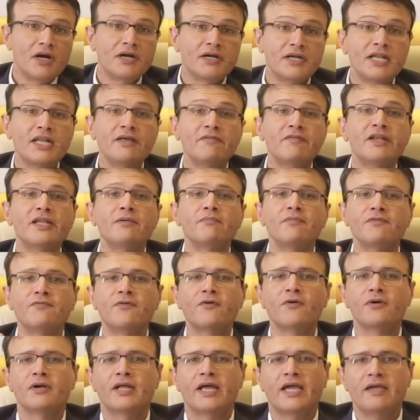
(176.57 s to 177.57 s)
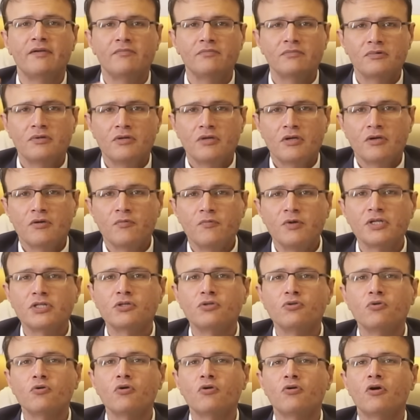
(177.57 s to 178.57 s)
delivering before time with
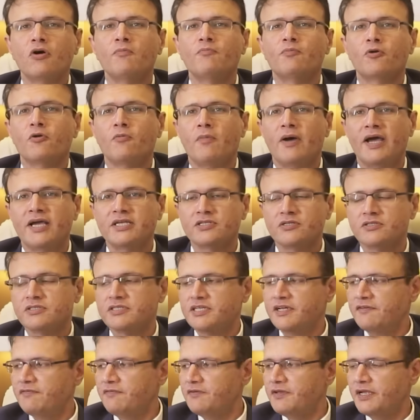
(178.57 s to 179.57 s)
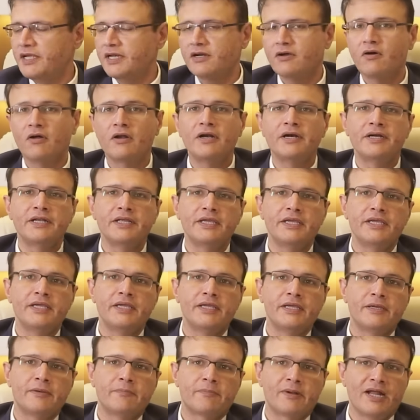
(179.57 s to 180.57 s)
no compromise on safety and
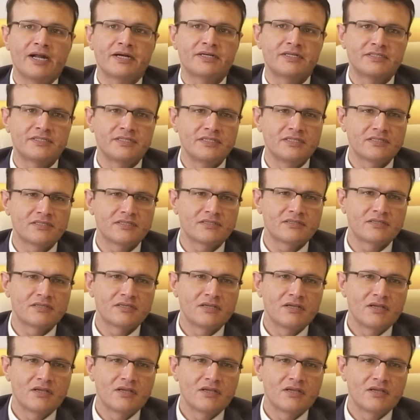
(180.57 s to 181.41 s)
quality practices,